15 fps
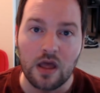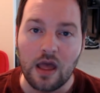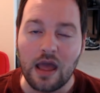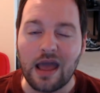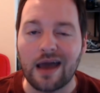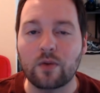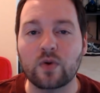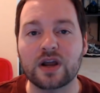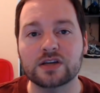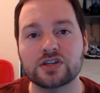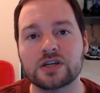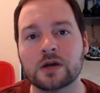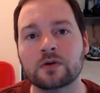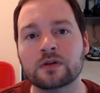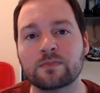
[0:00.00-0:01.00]
And what I
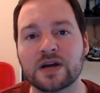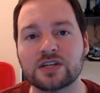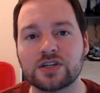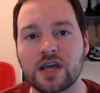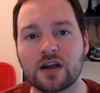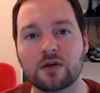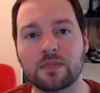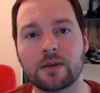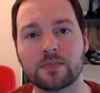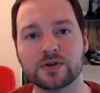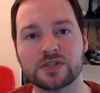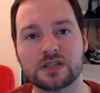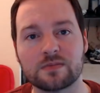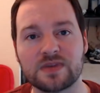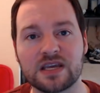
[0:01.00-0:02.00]
shared with my channel
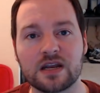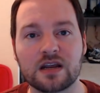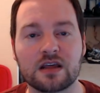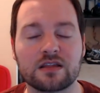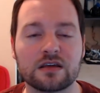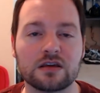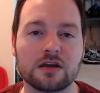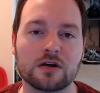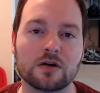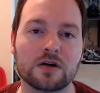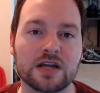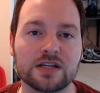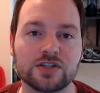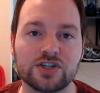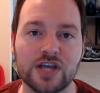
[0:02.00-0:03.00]
members at the beginning of the year
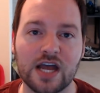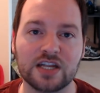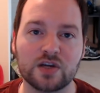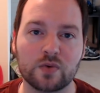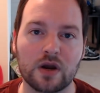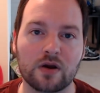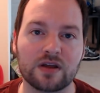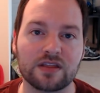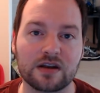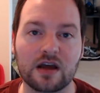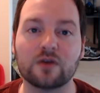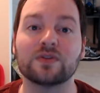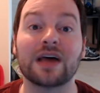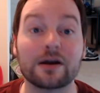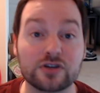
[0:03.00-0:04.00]
in January that
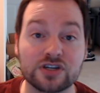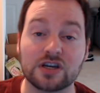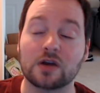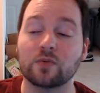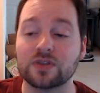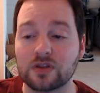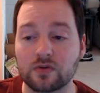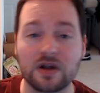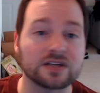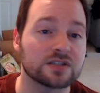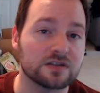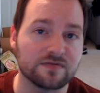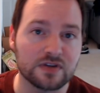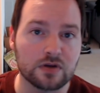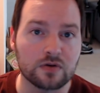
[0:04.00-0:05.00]
I will now share with the
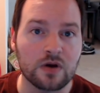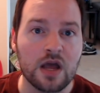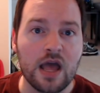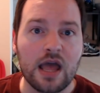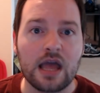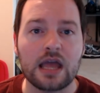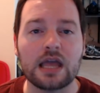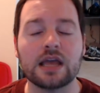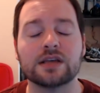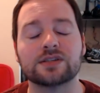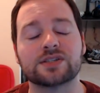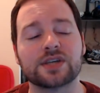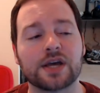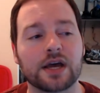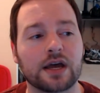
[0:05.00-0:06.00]
rest of you
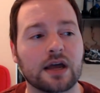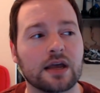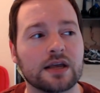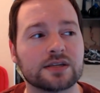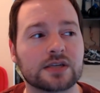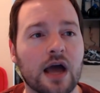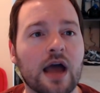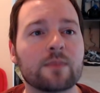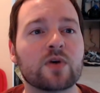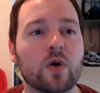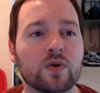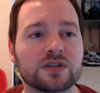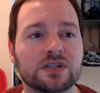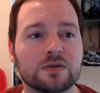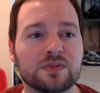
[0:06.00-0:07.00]
is I'm
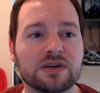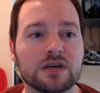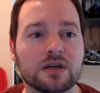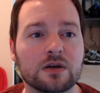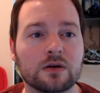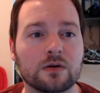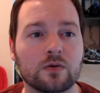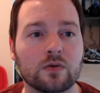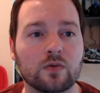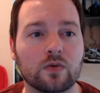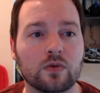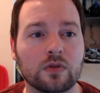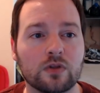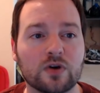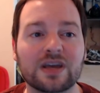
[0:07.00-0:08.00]
going to be
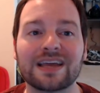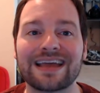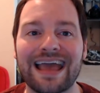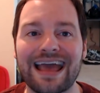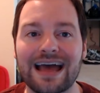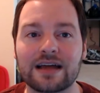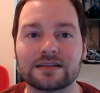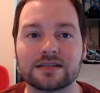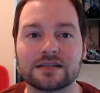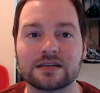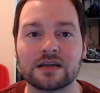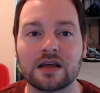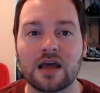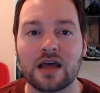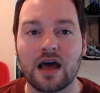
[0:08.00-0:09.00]
looking at
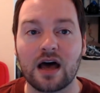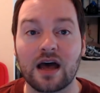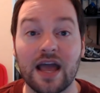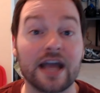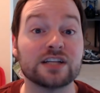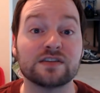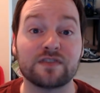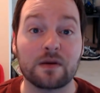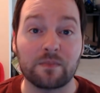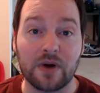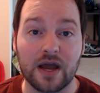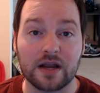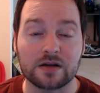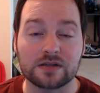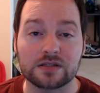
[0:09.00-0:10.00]
Age of
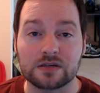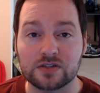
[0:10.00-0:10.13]
Empires.